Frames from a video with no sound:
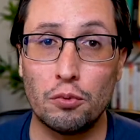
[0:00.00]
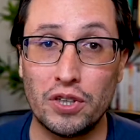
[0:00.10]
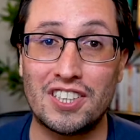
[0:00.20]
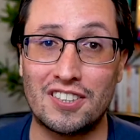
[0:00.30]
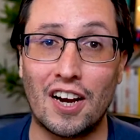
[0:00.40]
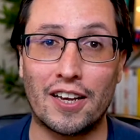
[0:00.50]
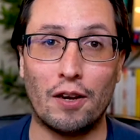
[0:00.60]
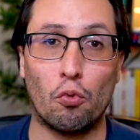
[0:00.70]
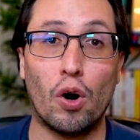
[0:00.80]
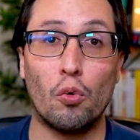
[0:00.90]
we suck
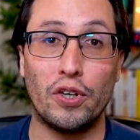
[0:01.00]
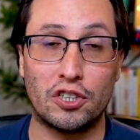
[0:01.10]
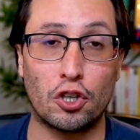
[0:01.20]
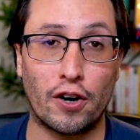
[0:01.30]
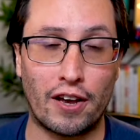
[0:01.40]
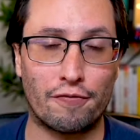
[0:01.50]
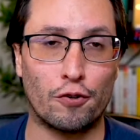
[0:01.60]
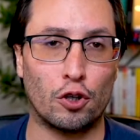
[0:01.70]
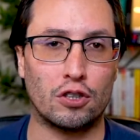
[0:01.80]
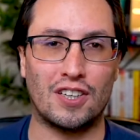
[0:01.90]
at what we start at
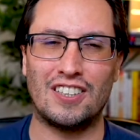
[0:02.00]
first.